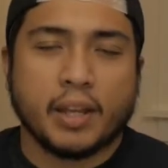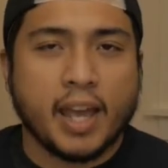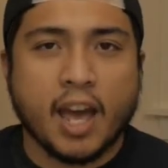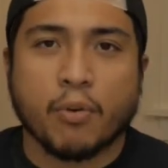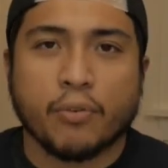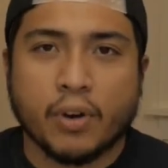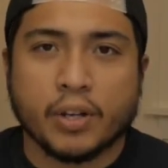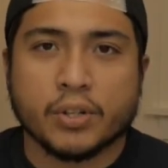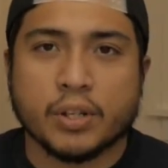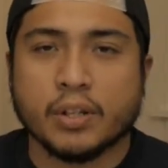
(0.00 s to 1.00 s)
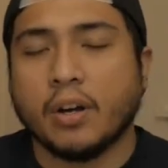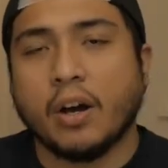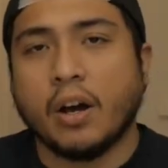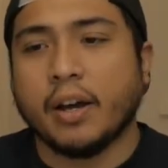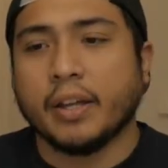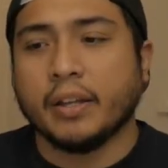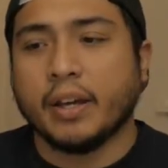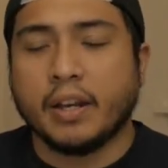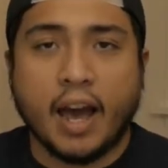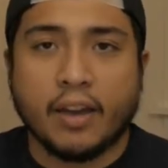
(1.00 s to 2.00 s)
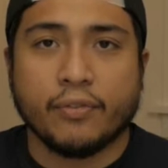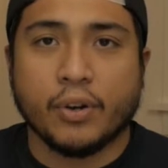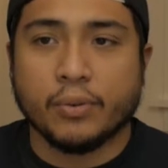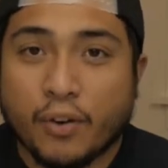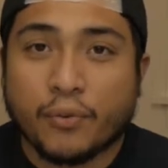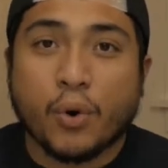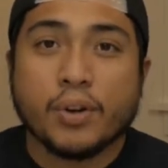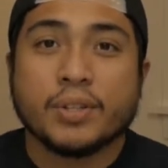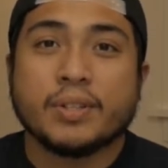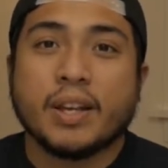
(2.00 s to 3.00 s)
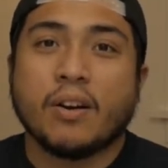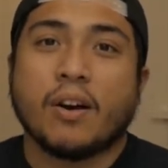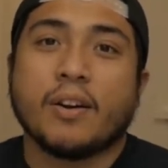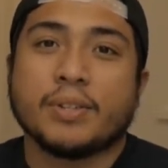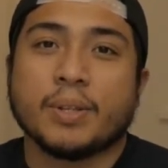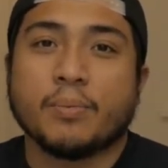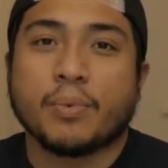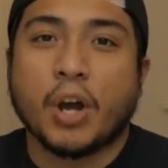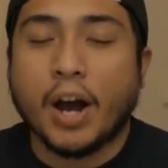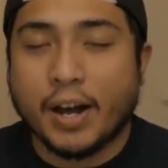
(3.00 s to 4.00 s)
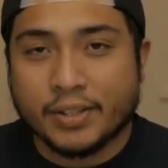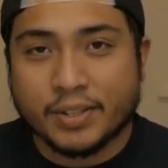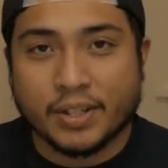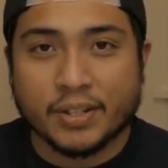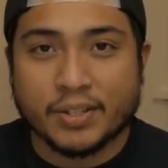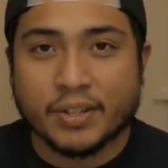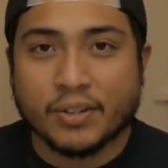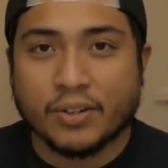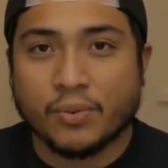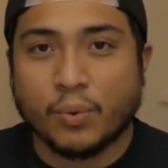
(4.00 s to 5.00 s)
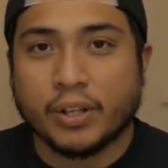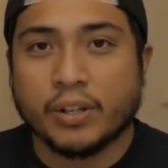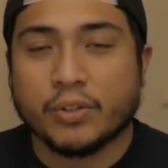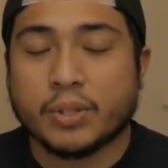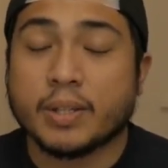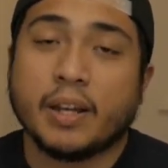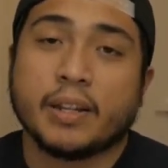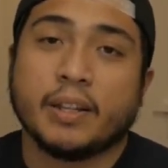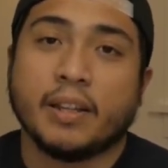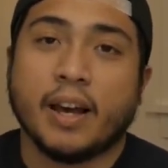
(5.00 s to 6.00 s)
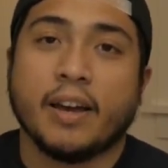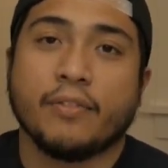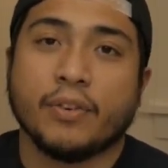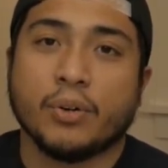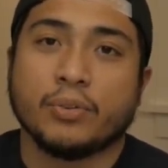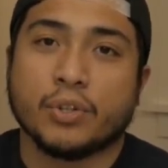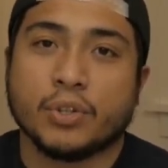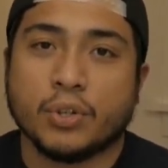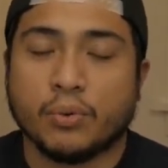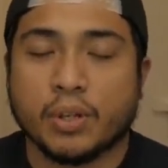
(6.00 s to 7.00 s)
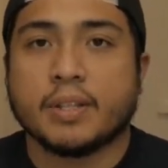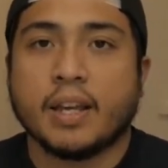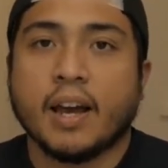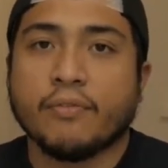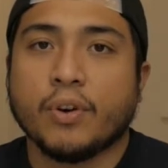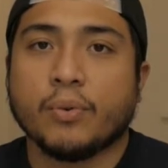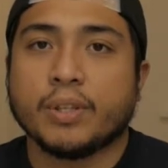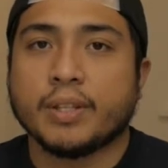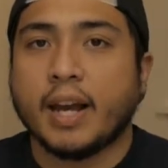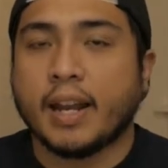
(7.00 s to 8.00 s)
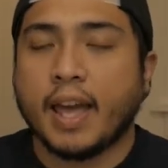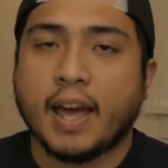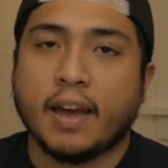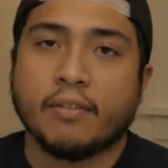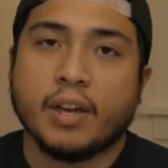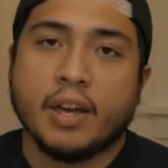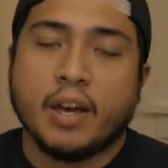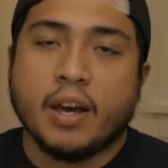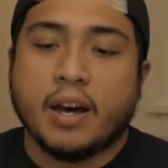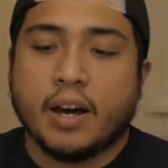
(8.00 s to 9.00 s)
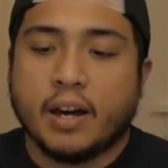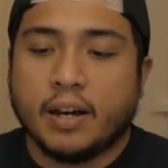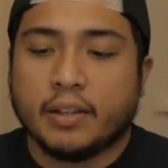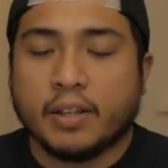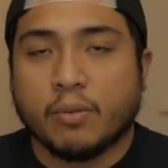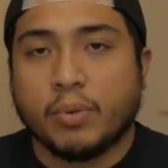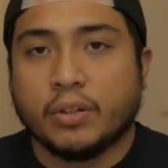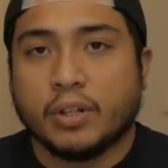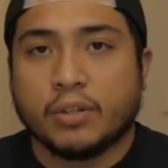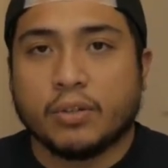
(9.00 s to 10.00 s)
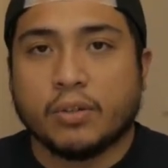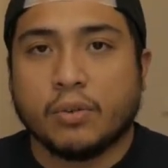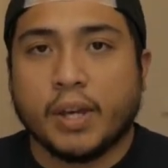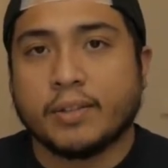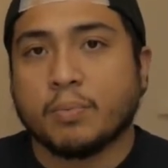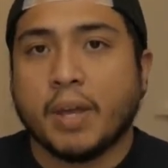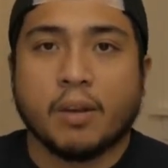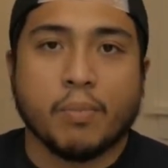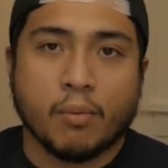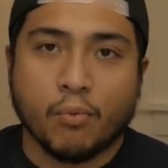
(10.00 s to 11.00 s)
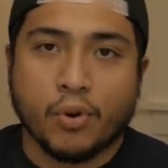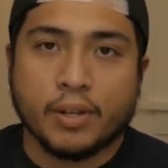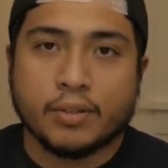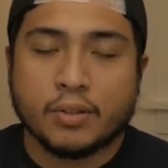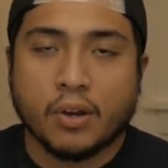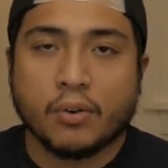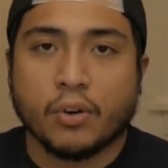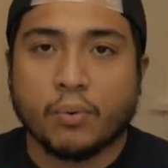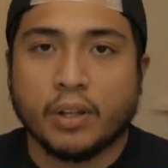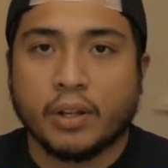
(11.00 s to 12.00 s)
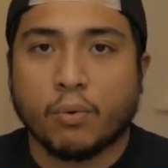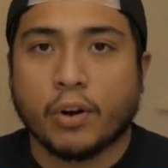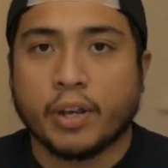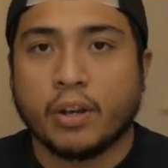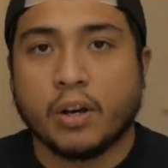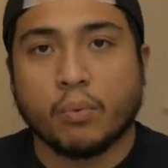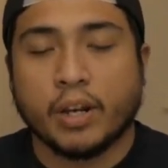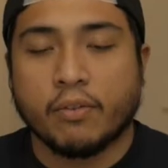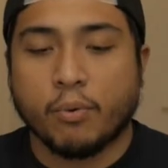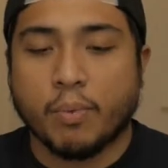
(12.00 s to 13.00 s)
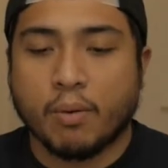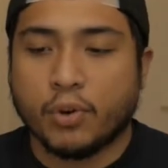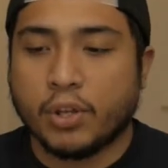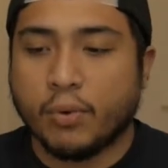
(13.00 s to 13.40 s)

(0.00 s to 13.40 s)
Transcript: the camera function on an iPhone. Of course, there are some cons to consider when selecting the iPhone to shoot. The iPhone does not have the ability to expand memory. So you're really working on whatever memory you